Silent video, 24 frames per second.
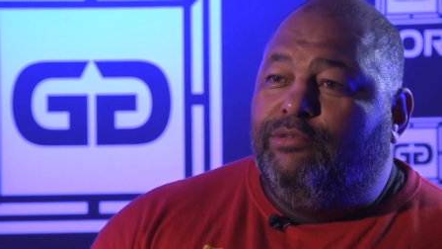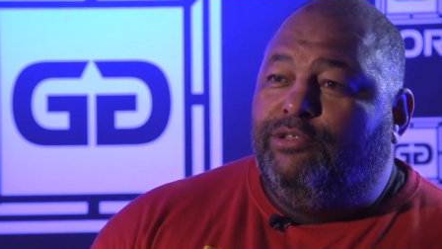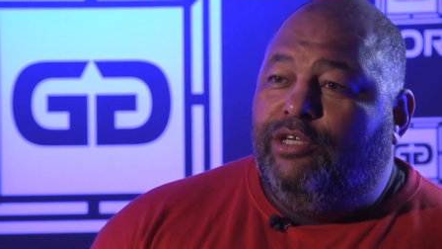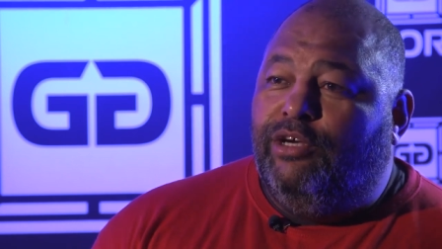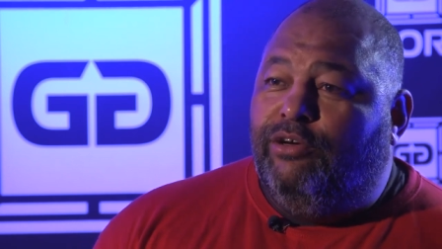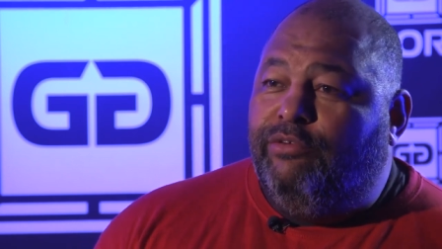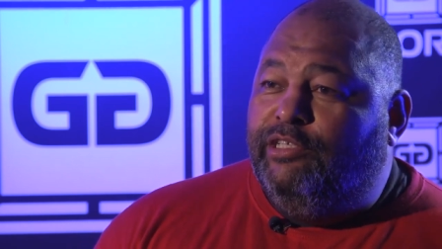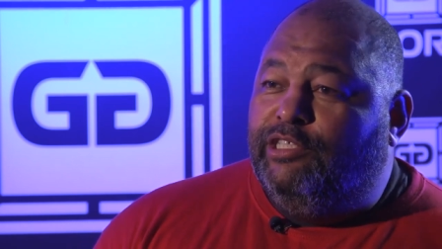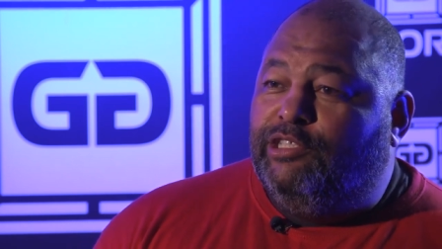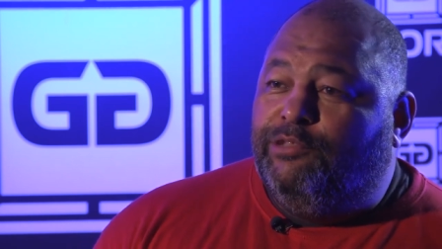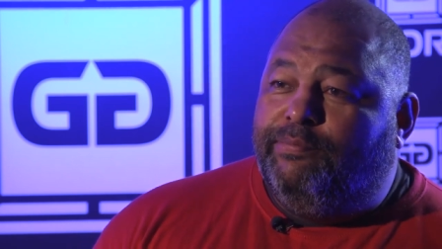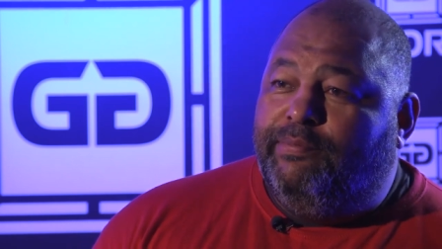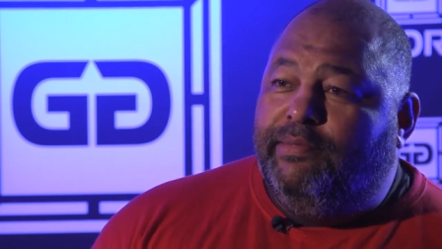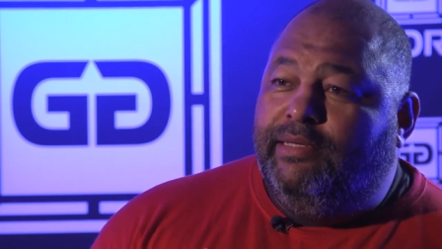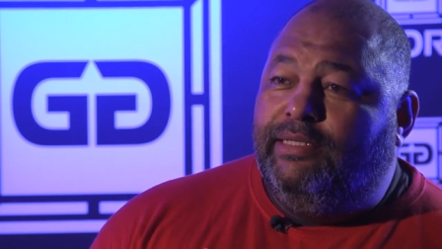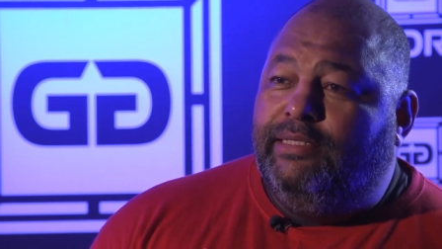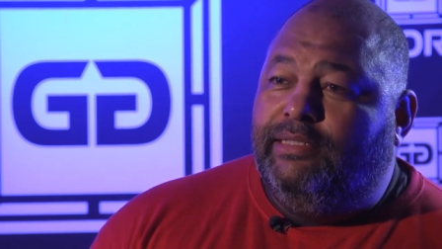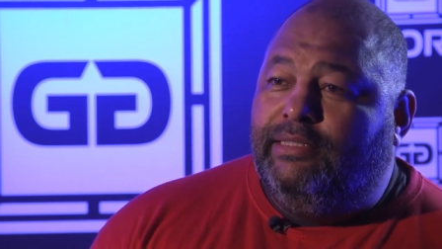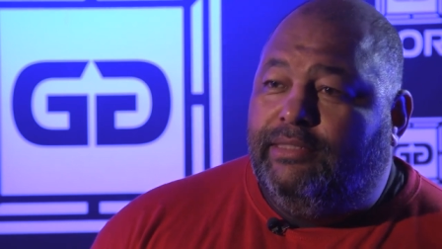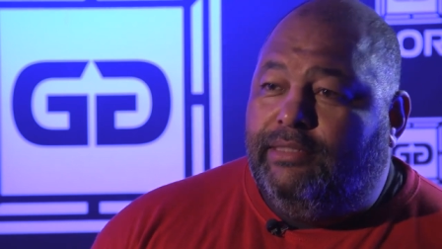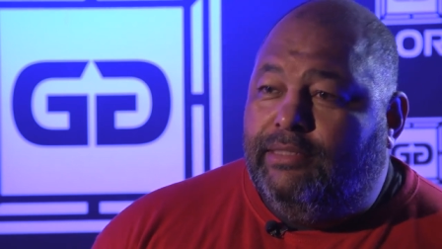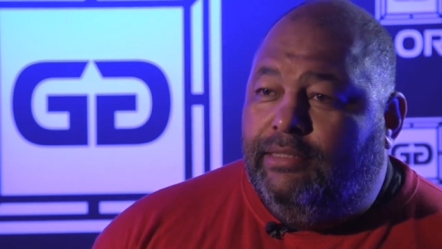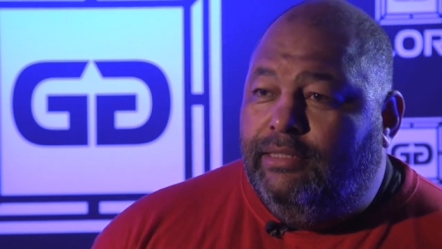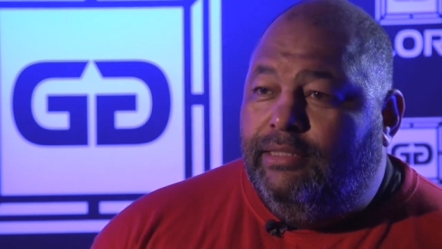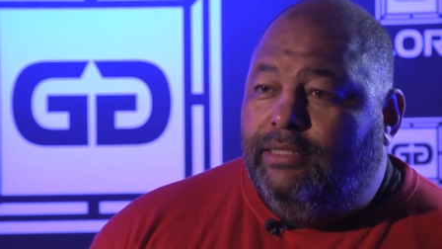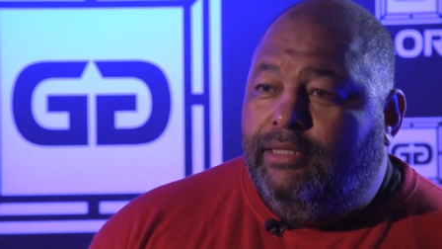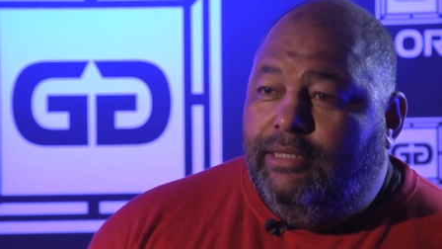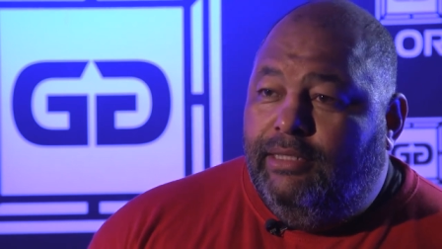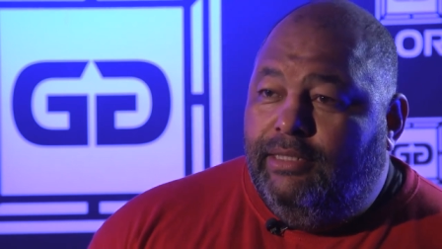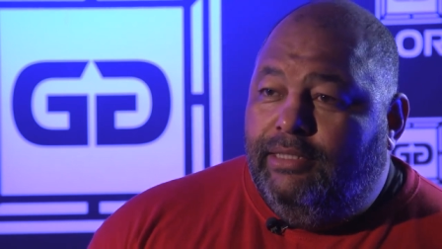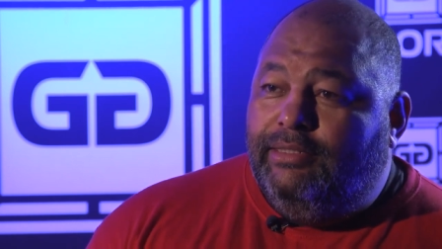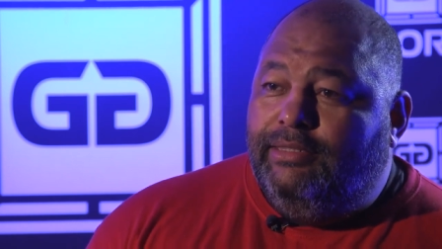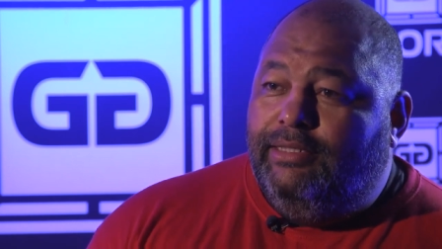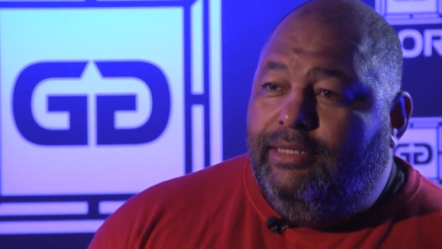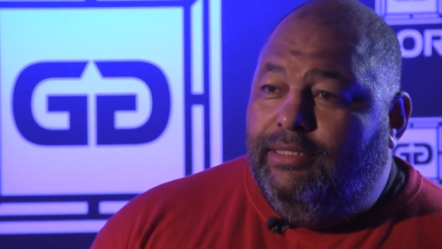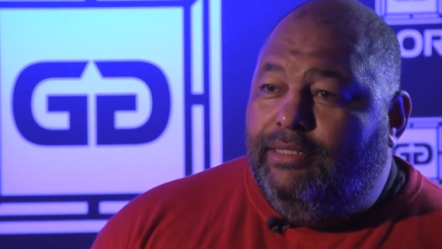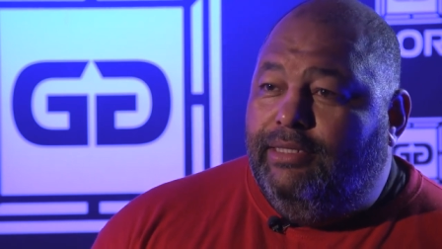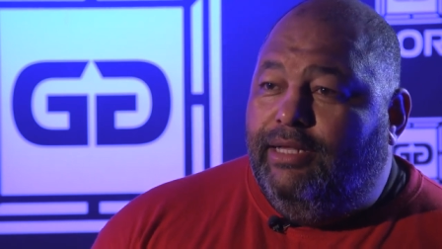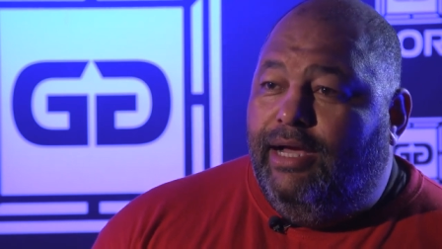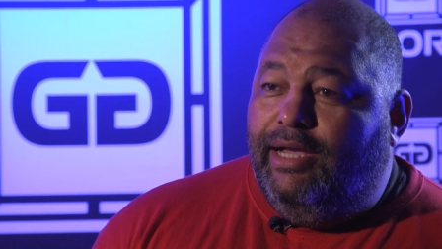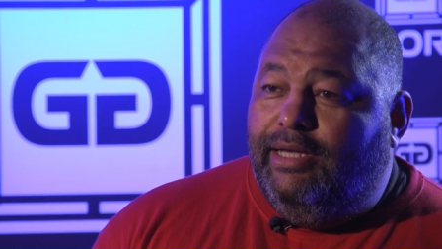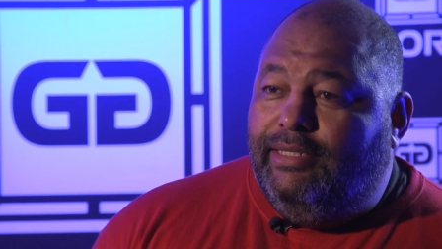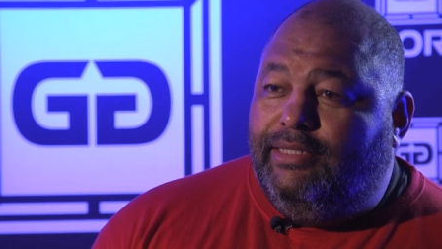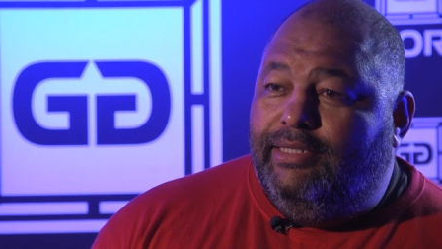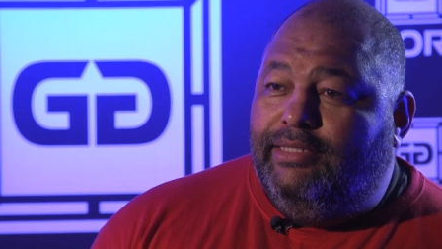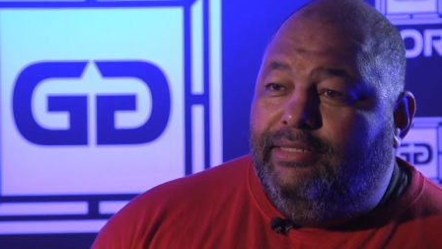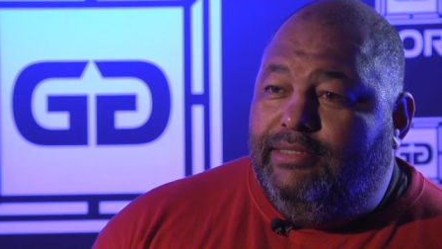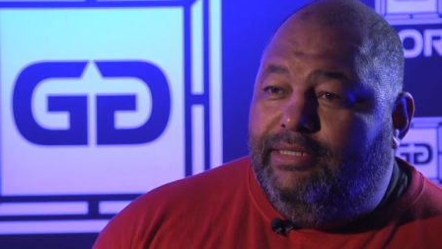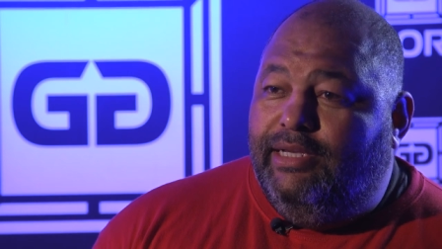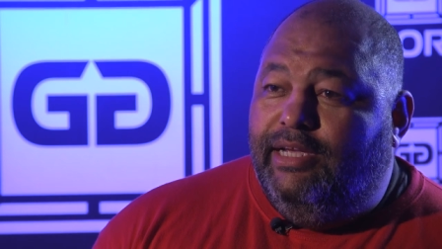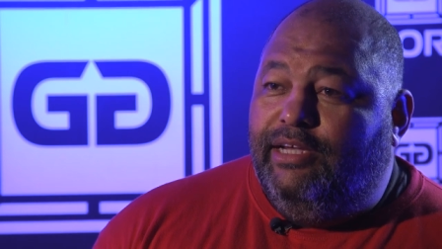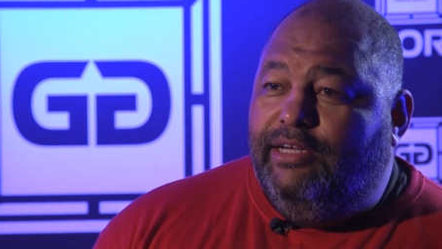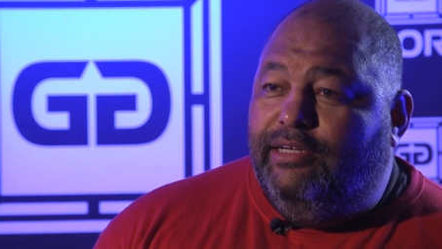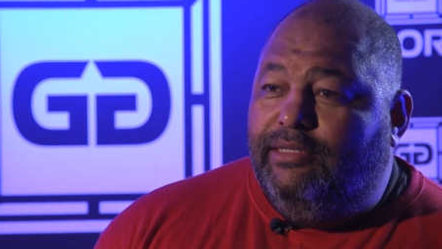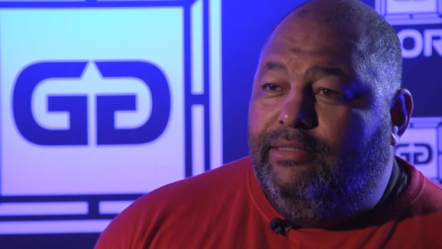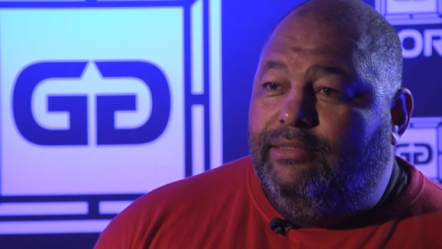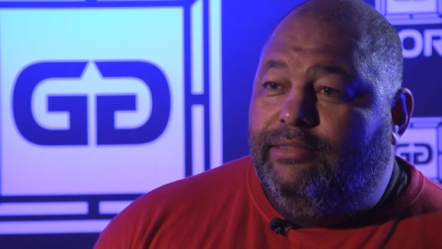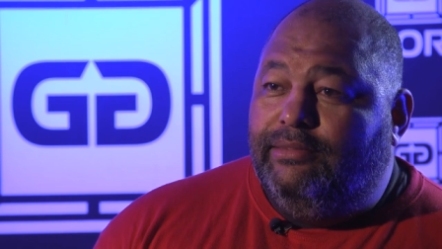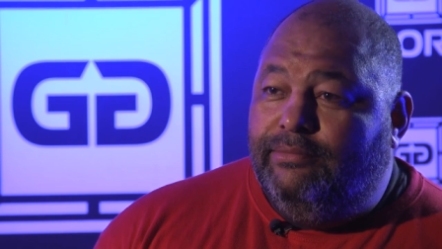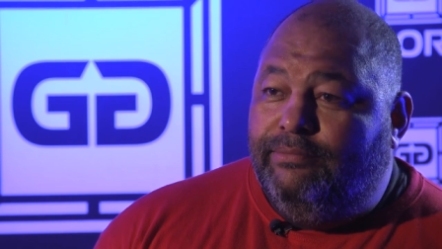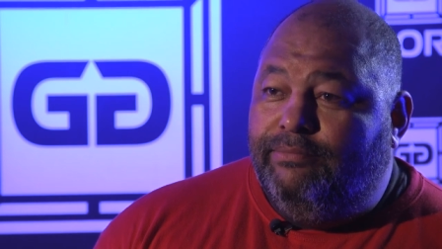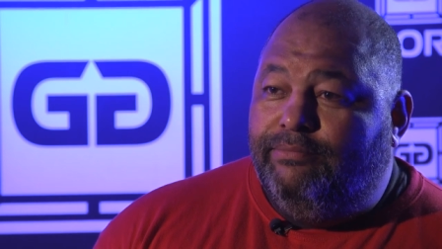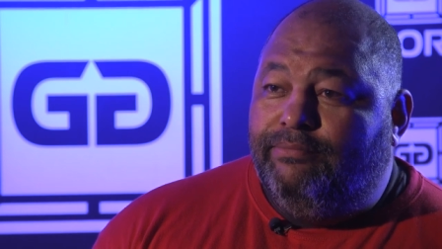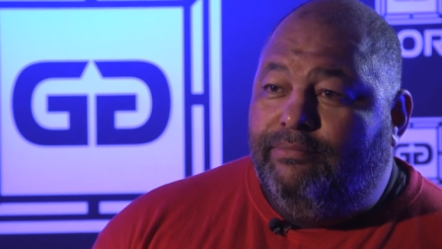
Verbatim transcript: so he spent the night in jail.